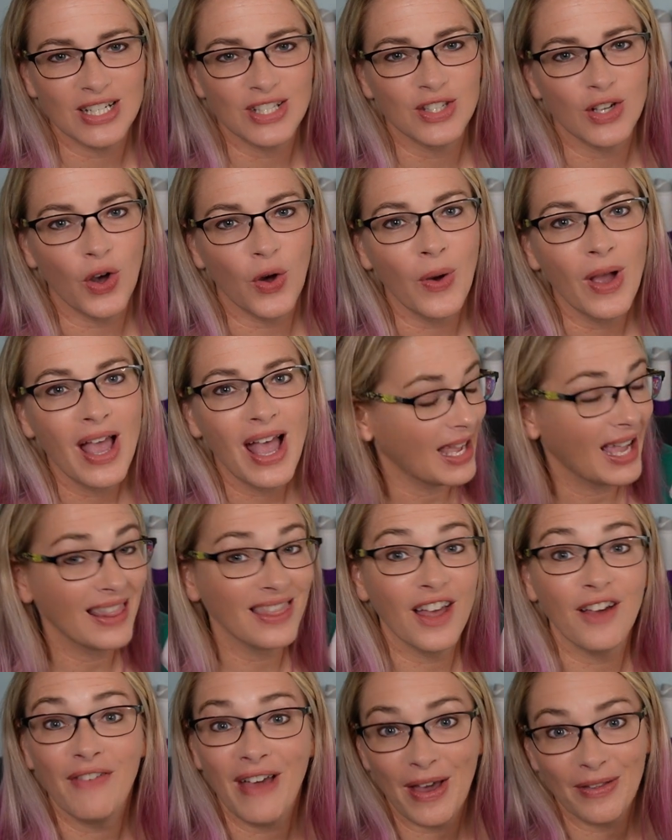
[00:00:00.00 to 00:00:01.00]
So I
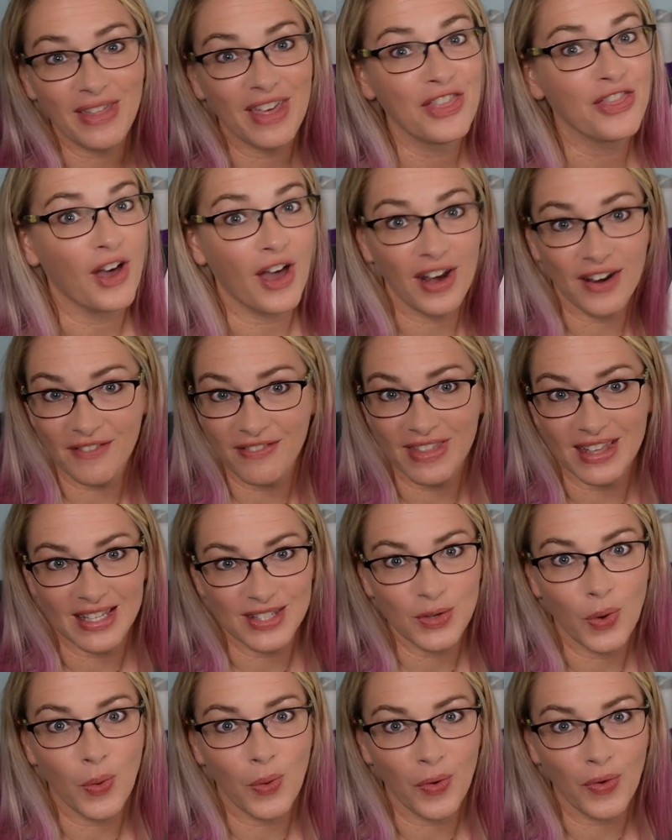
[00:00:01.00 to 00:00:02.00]
love how they thought of this
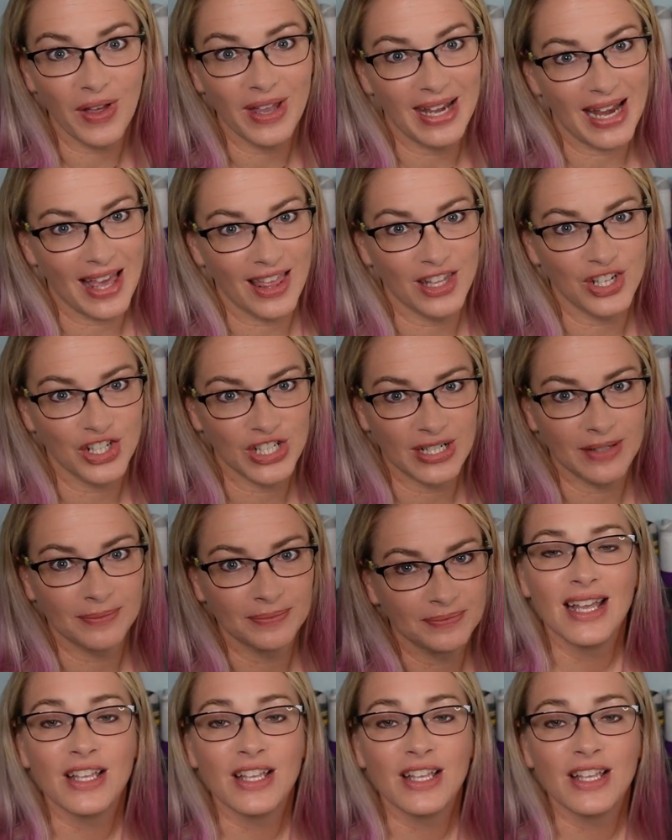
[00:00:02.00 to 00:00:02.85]
whole analogy.